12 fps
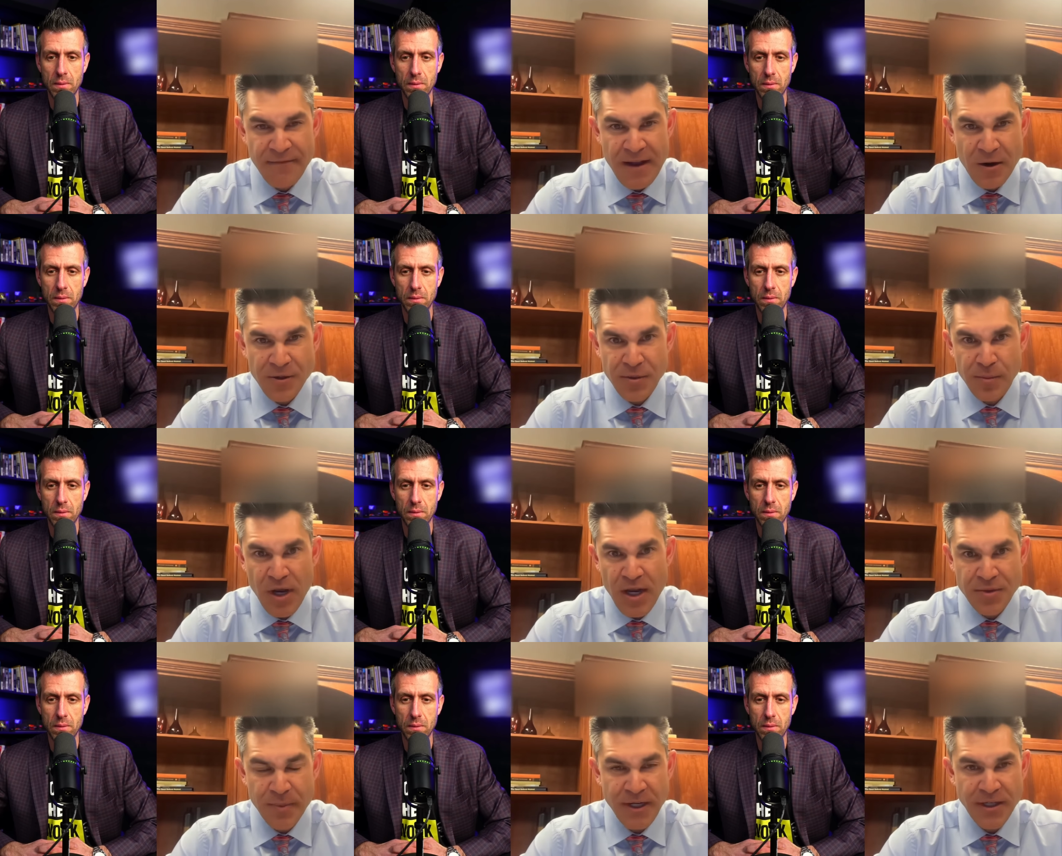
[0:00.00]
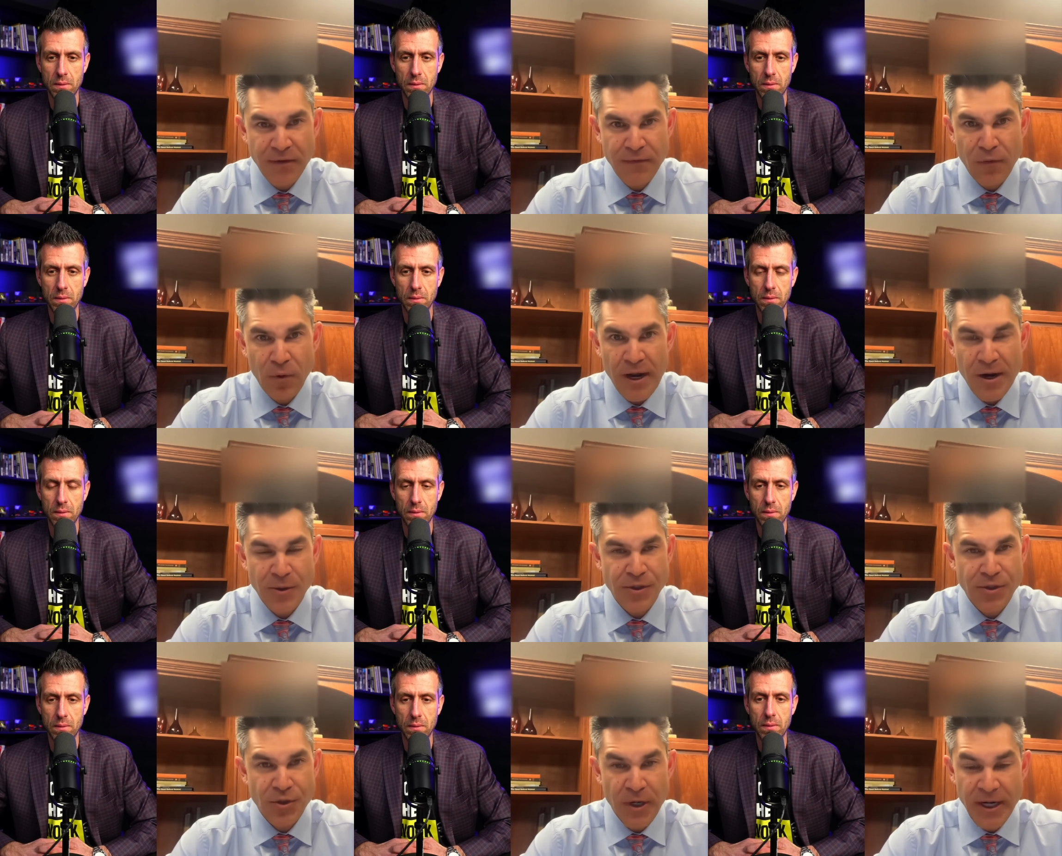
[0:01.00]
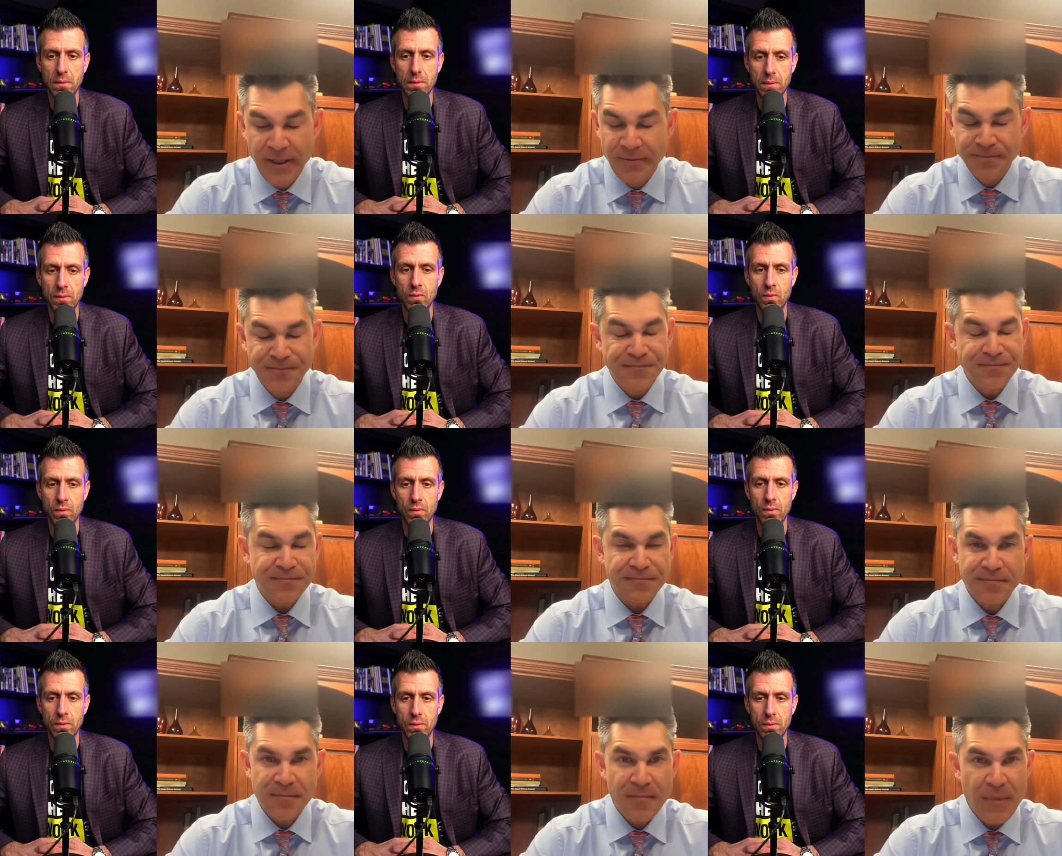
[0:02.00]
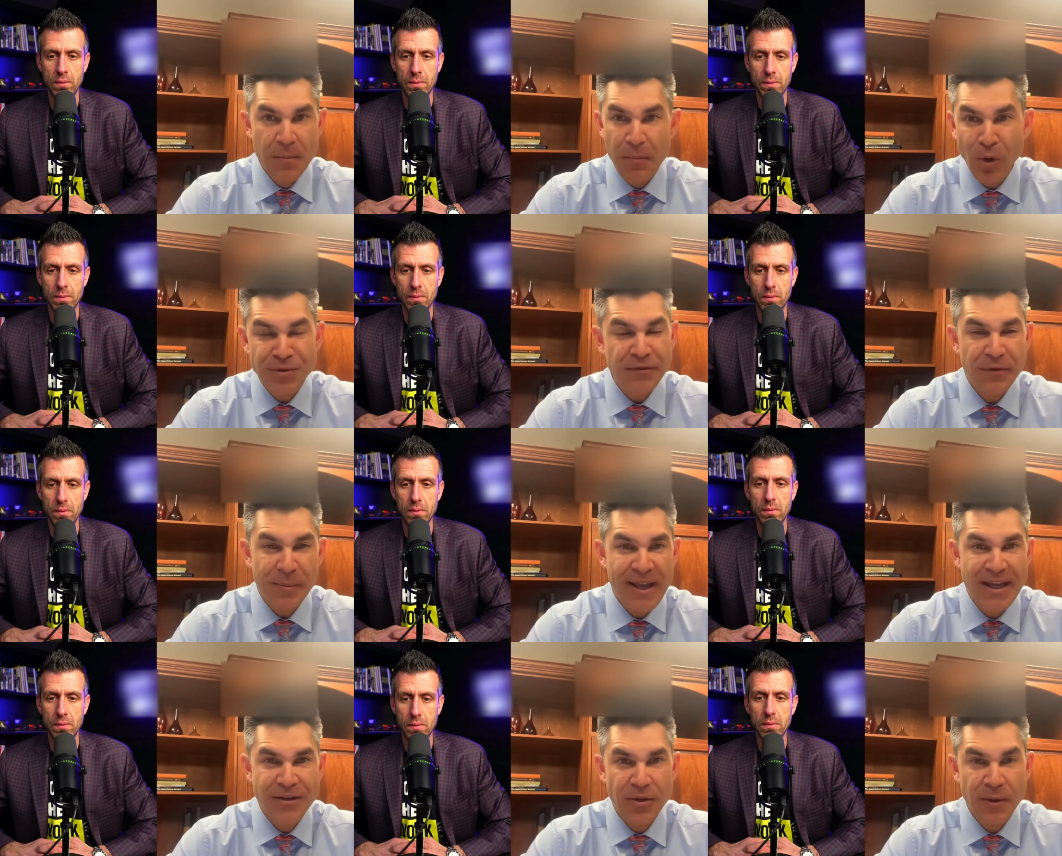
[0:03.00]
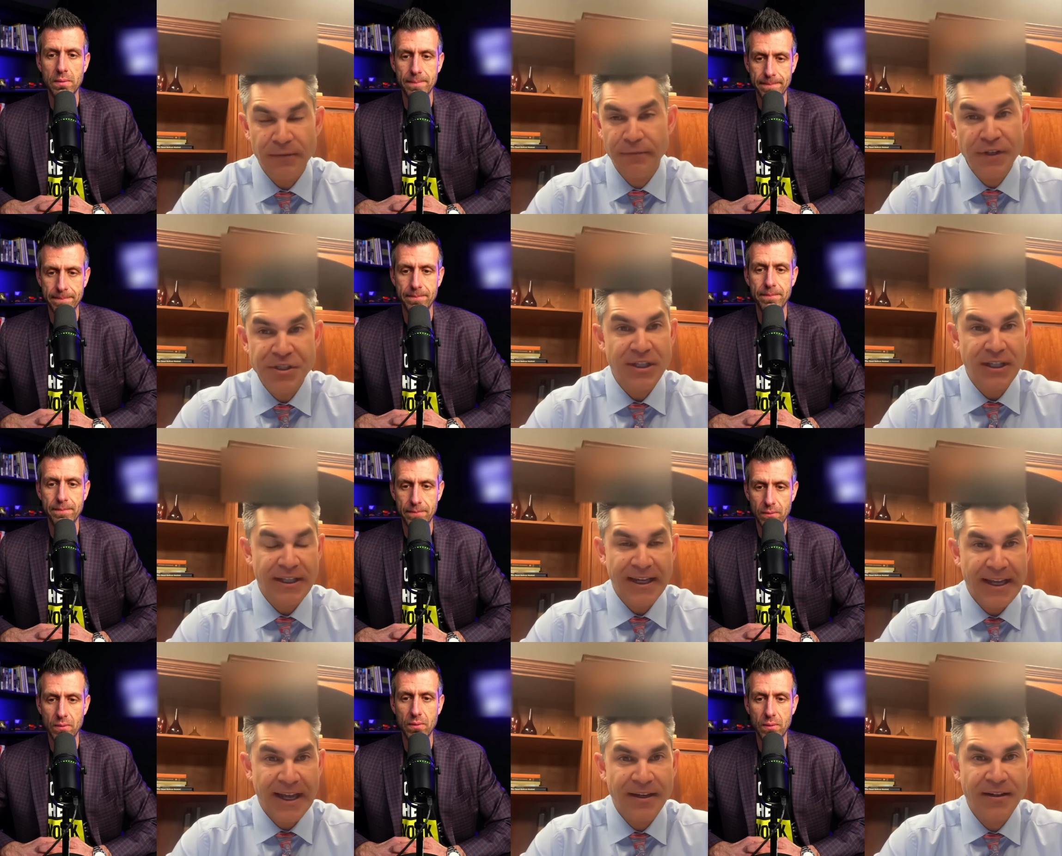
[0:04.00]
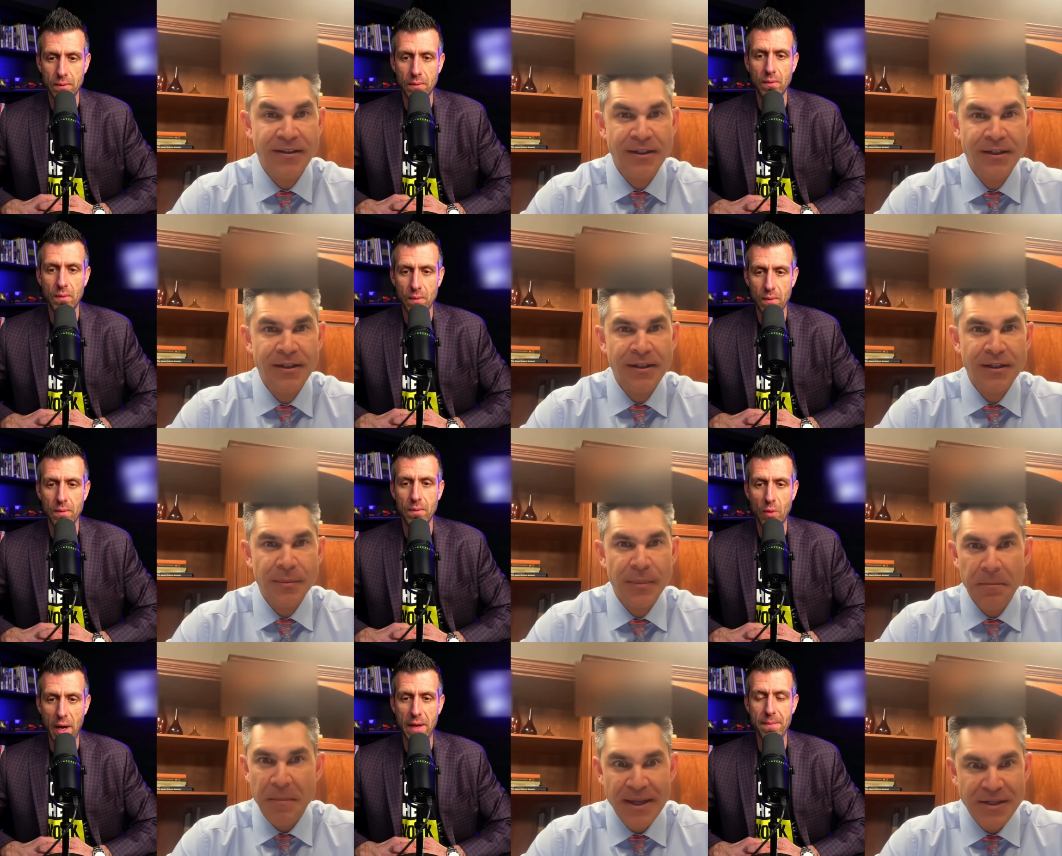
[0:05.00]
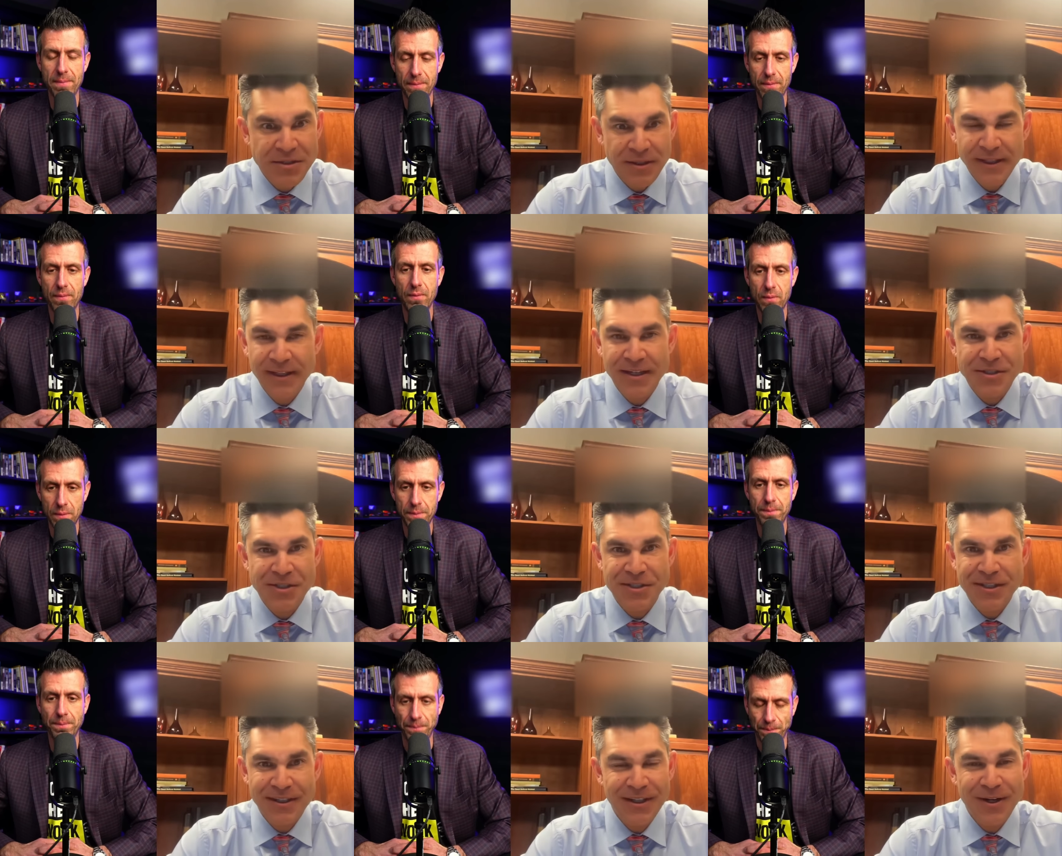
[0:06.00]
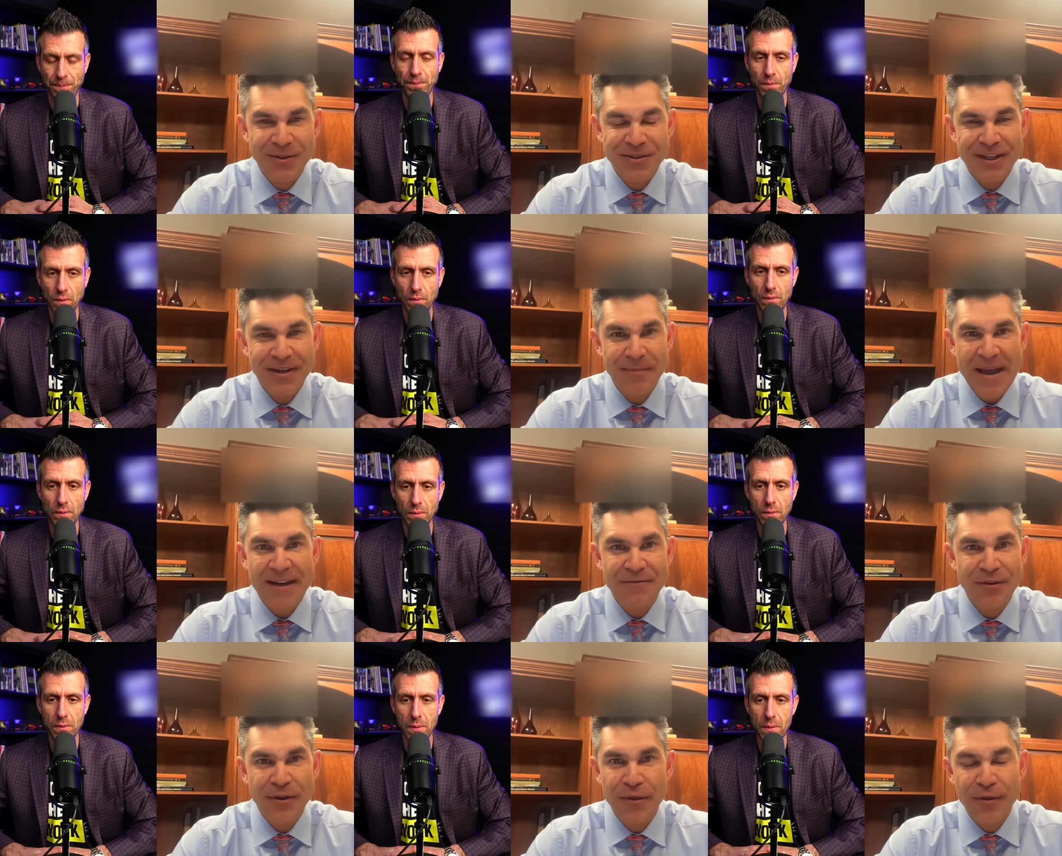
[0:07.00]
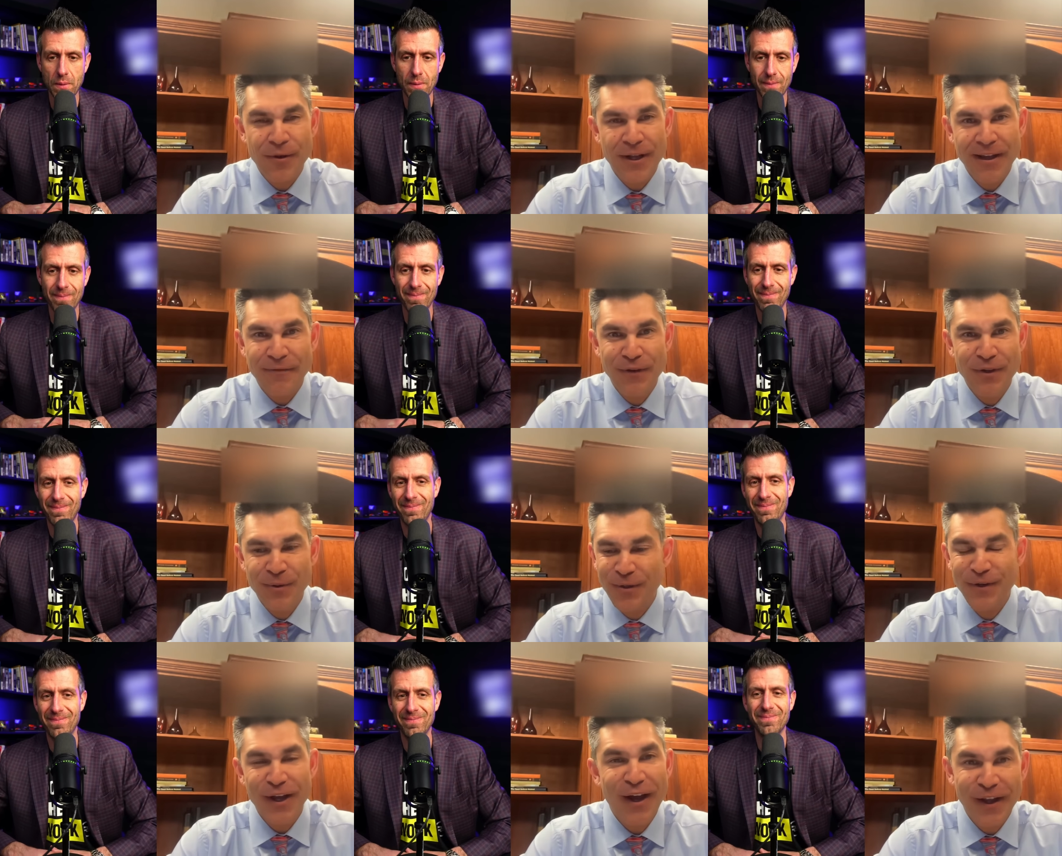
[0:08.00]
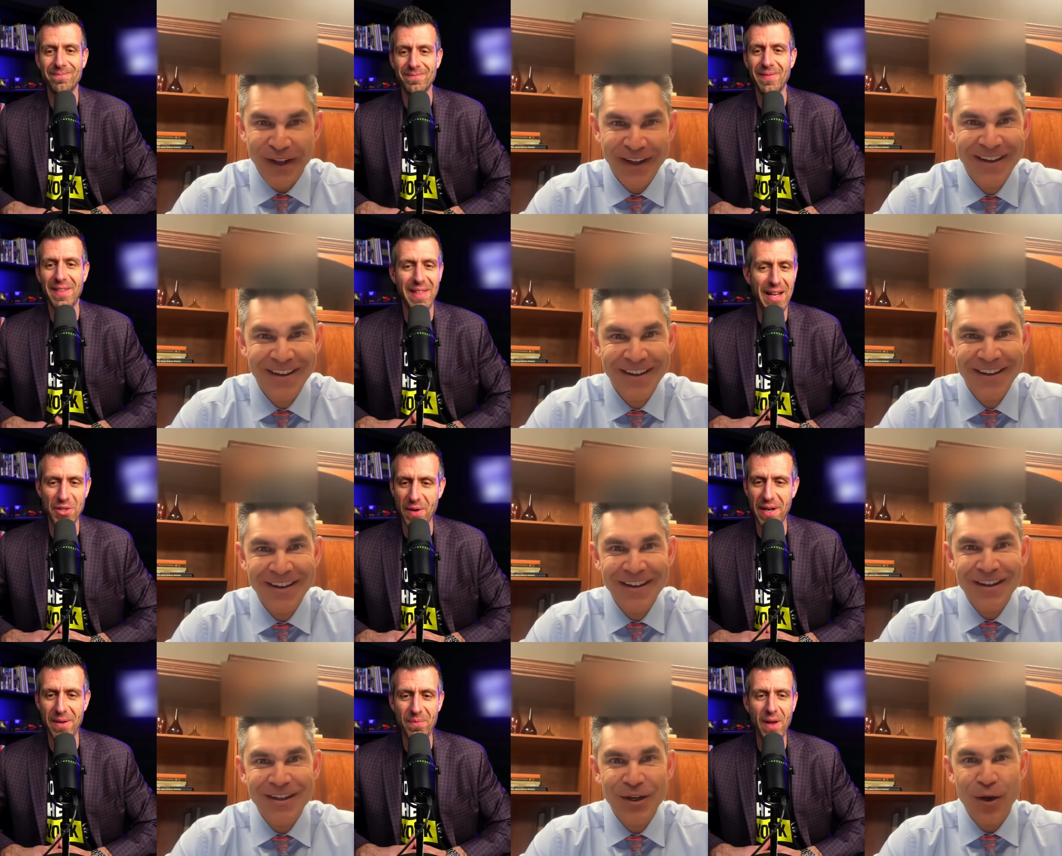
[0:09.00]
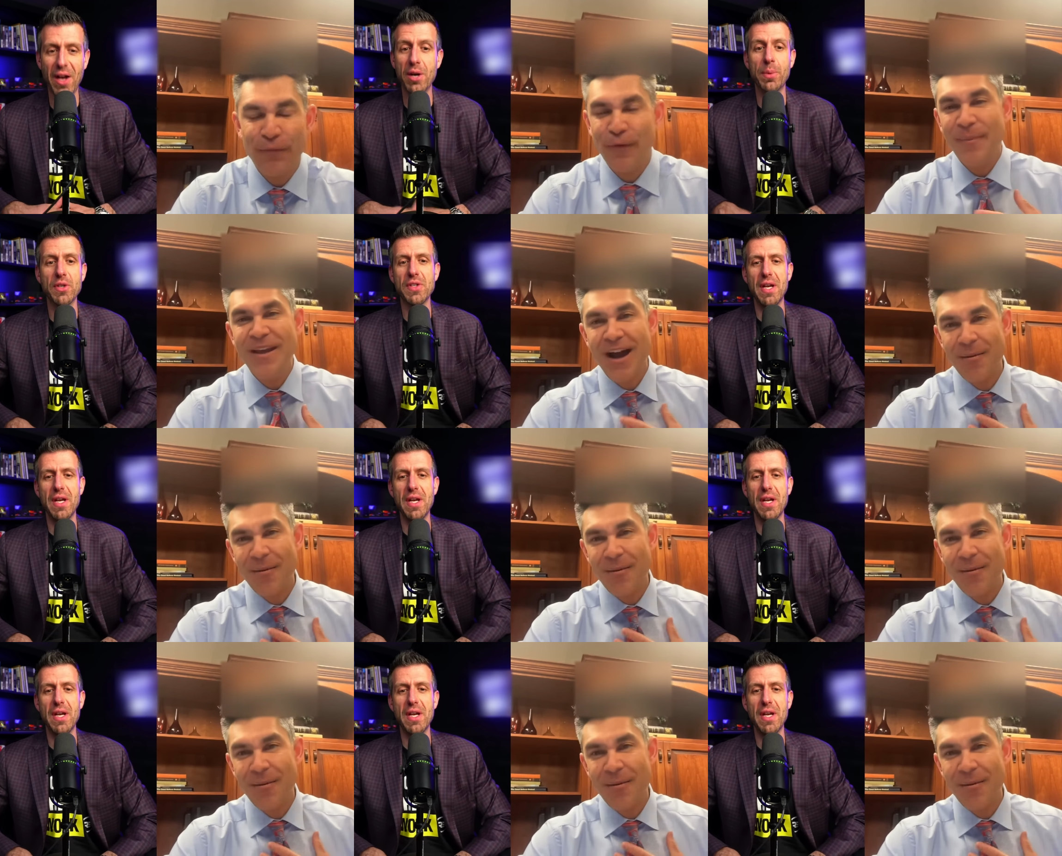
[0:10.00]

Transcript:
Speaker 1: hours of prospecting, four hours straight, most of them can't do it. Physically, they can, but right. mentally, they just, you know, it's like after the third FU, they're done. That's right. You know, 100%. me, I'm